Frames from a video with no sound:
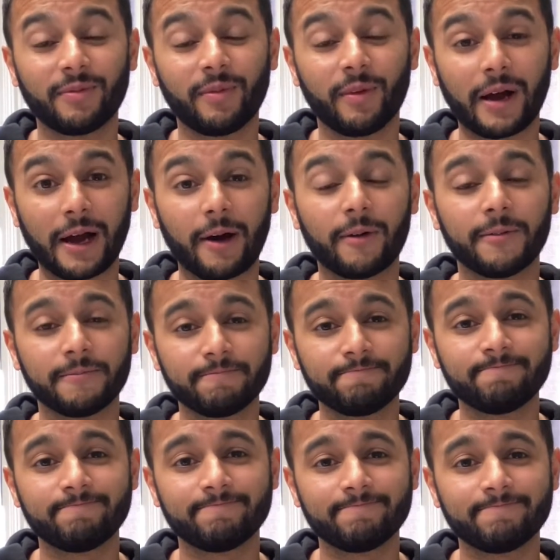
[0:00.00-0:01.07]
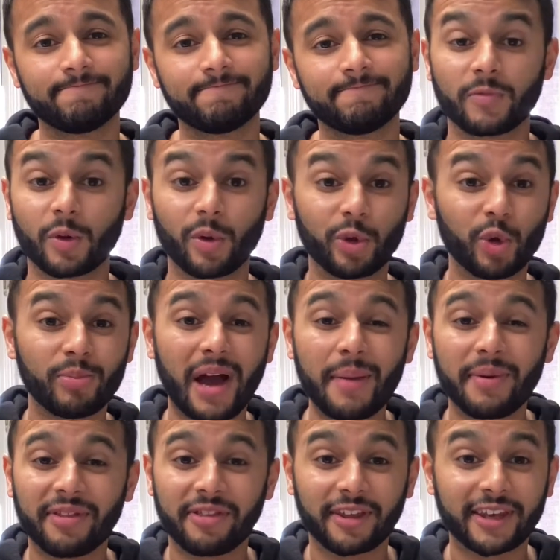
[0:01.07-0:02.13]
Wow. Well, you might
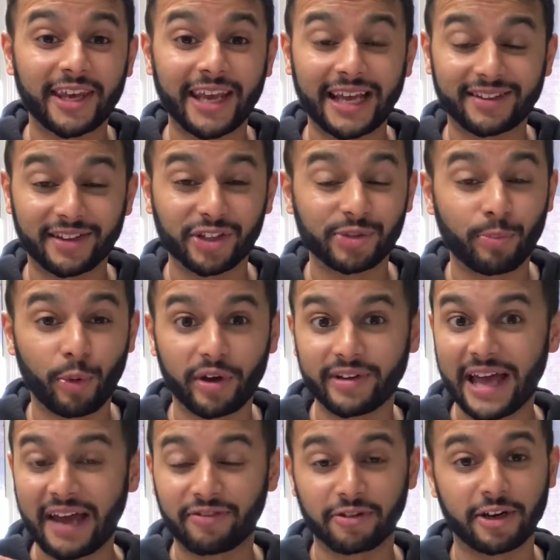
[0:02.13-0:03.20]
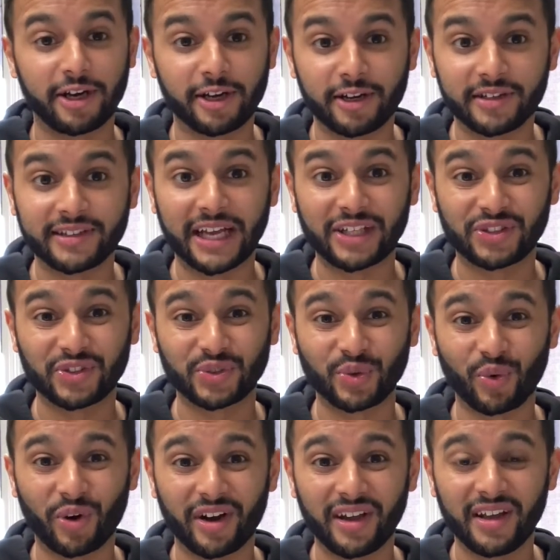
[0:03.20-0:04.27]
be thinking at this point after hearing that
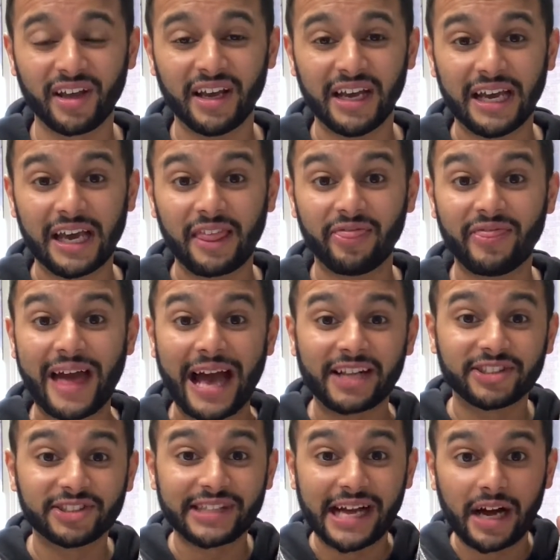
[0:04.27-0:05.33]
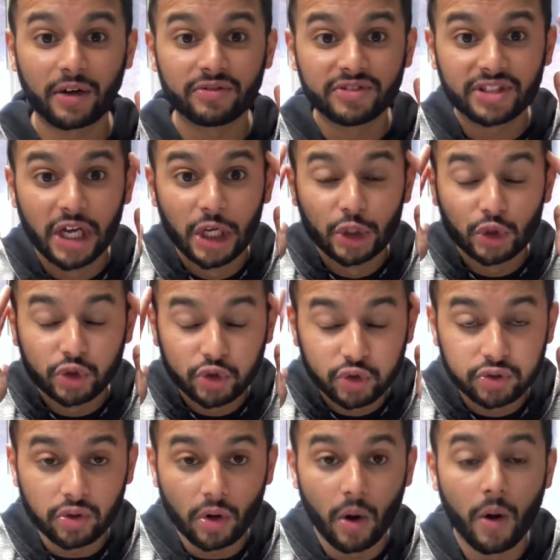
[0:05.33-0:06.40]
story, that sounds
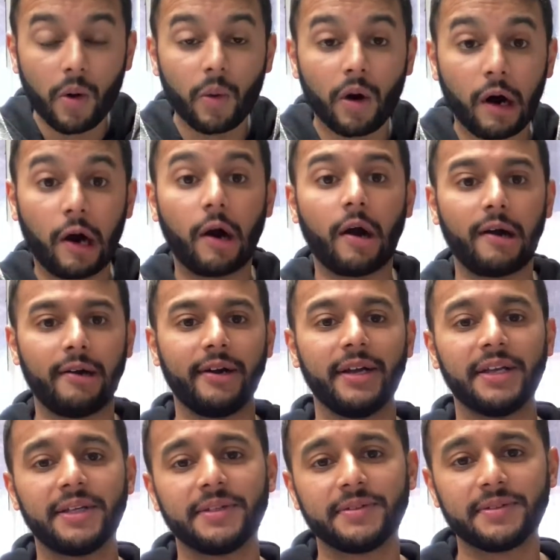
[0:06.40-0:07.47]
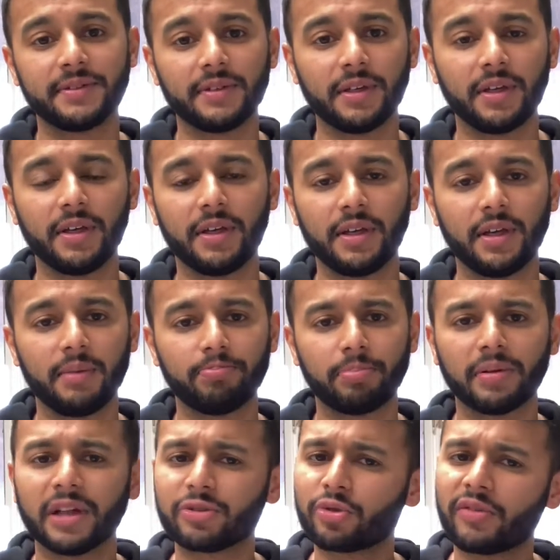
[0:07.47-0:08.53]
so hard. But
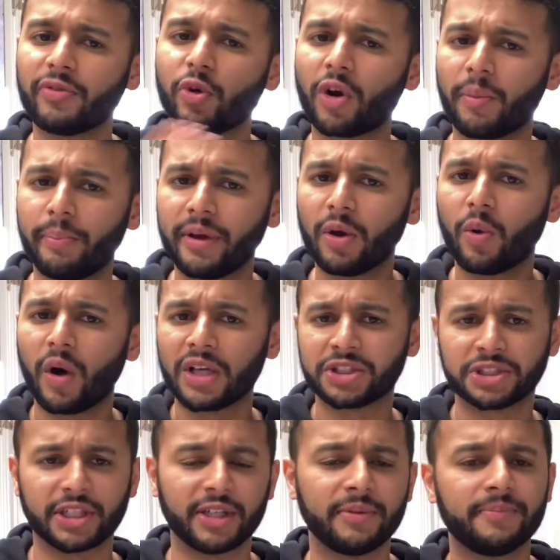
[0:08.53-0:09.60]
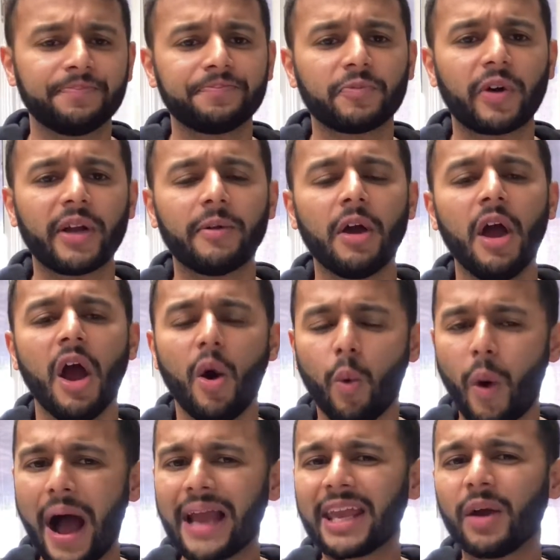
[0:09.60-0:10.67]
let's review our big question, right?
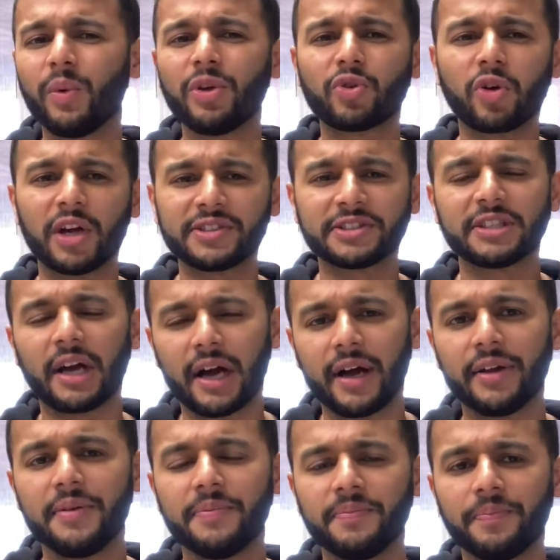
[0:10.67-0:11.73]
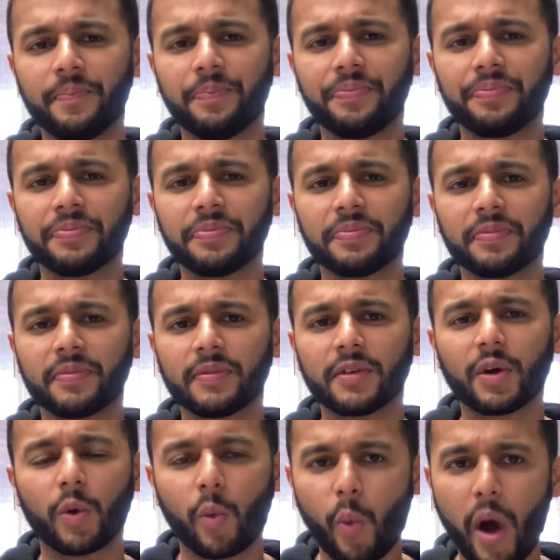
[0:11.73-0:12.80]
Why can we trust God?
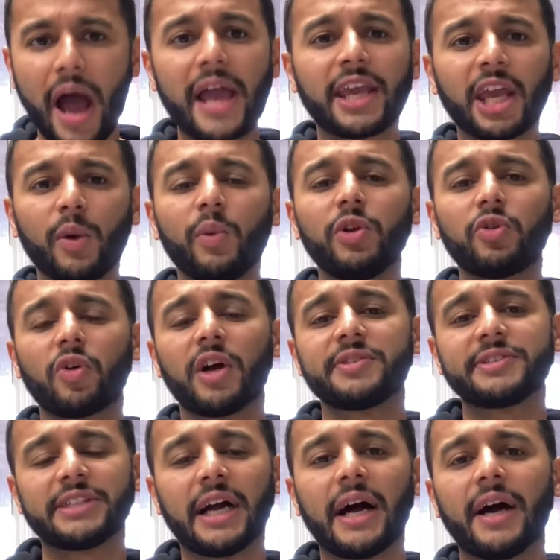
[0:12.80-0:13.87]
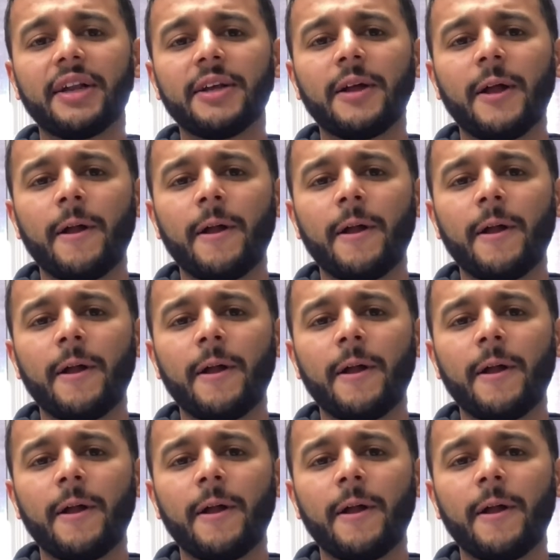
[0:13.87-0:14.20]
Why can we trust God?